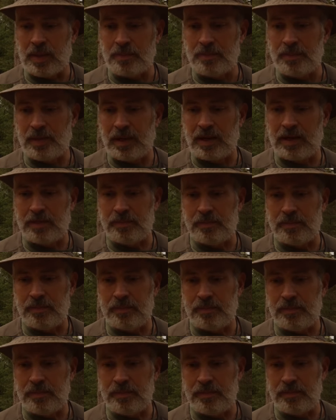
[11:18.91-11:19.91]
but I
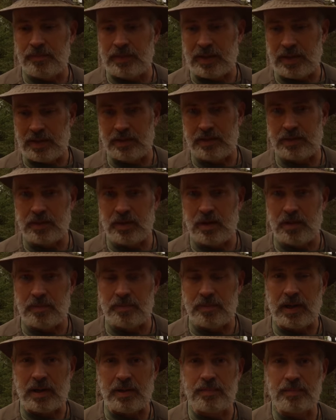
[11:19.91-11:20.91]
had a
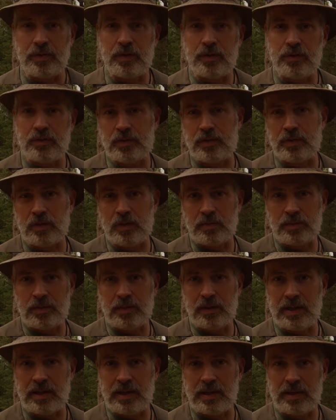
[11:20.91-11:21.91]
job, but I moved to a
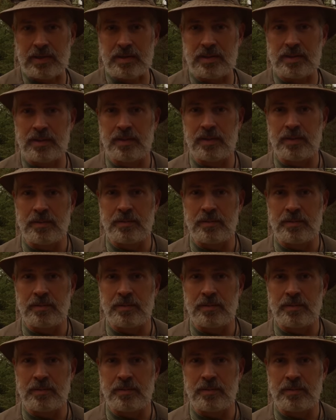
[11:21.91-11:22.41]
place